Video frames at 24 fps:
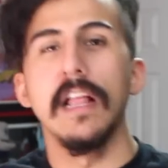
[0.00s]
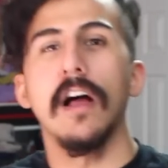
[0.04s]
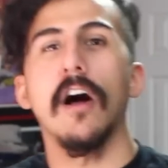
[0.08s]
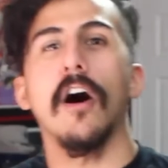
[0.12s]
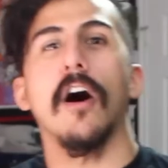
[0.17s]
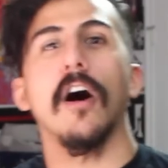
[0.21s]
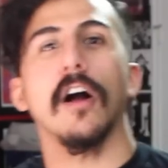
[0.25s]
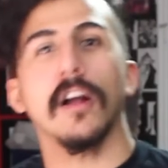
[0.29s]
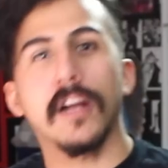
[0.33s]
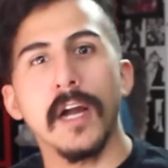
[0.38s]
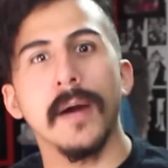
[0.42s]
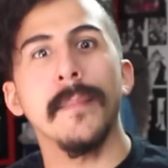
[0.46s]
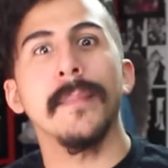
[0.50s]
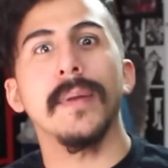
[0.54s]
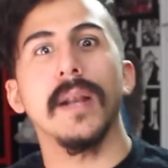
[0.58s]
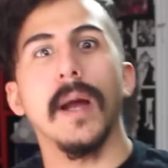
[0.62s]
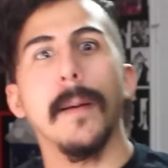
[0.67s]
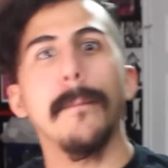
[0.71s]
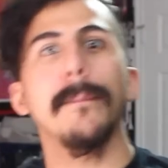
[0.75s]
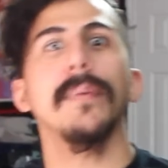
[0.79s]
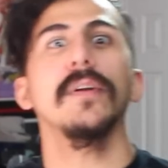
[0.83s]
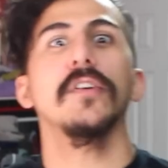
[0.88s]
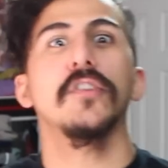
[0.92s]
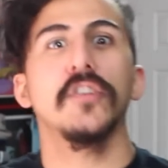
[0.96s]
all coming
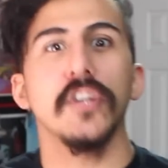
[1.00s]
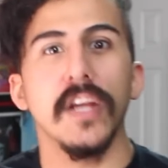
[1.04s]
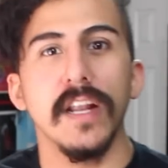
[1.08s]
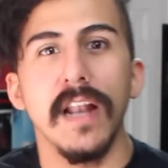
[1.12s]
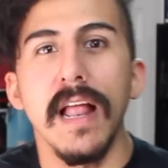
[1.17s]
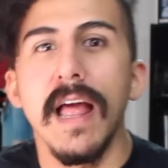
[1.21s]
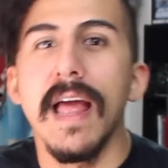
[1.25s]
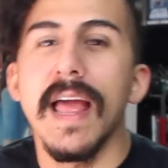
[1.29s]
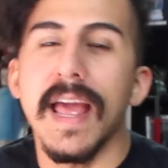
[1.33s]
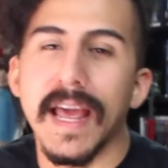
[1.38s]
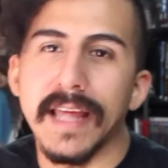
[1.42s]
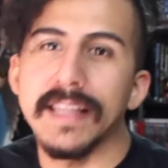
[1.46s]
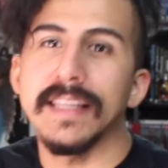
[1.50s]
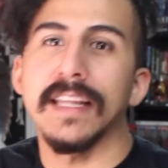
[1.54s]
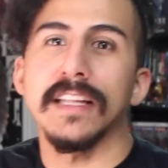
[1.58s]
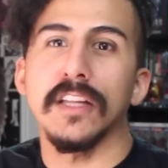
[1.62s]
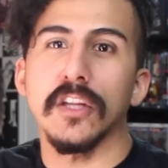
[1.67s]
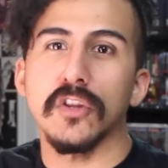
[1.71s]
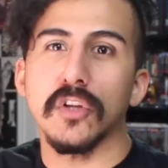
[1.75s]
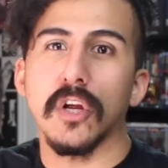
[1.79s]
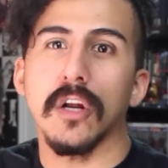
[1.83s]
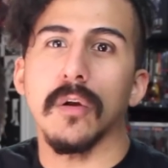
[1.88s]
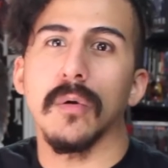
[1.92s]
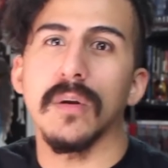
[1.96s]
up and shit, and then
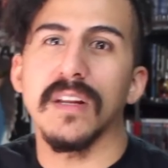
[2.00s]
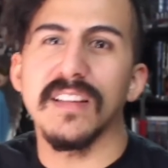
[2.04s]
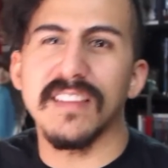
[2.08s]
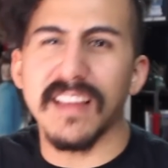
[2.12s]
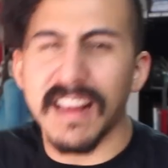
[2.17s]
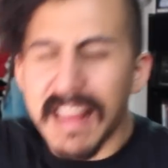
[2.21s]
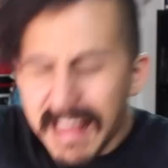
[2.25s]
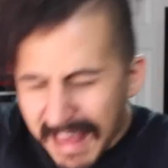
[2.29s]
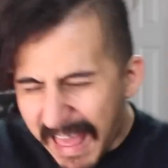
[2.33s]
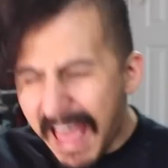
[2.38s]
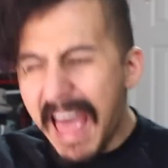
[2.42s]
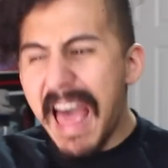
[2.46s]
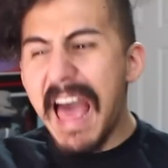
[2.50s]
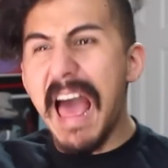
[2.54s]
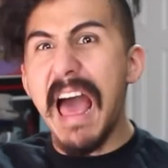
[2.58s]
the third one, he's like, ow!